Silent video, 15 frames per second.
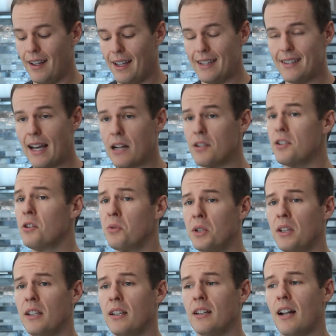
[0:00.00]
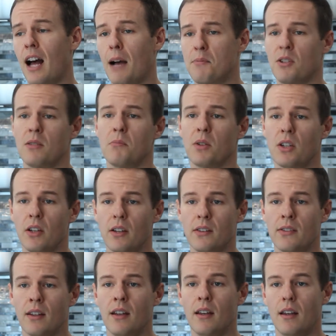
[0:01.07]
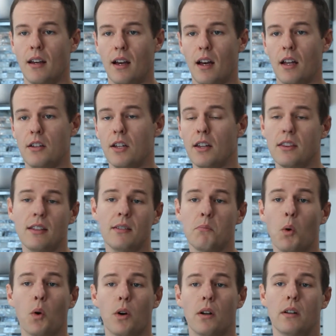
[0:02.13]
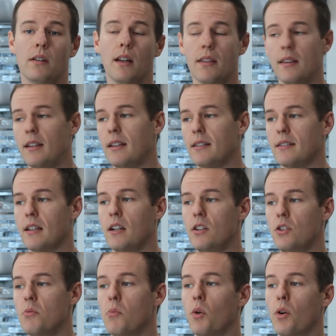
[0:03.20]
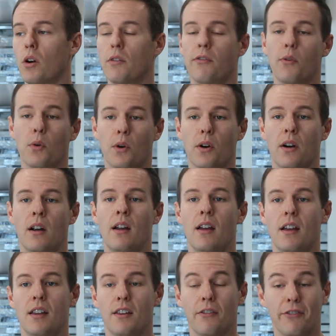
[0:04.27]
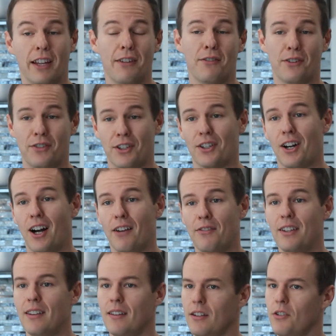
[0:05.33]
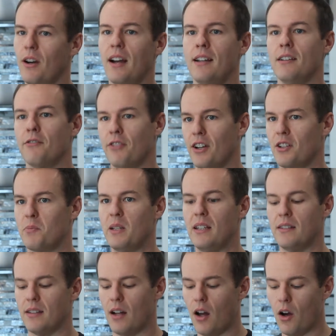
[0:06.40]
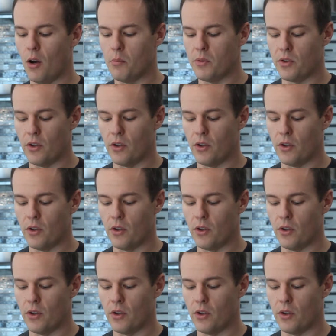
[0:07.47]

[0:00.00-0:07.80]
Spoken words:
it's actually a really good option because nothing is going to do more for the flavor of your coffee than grinding fresh beans at home.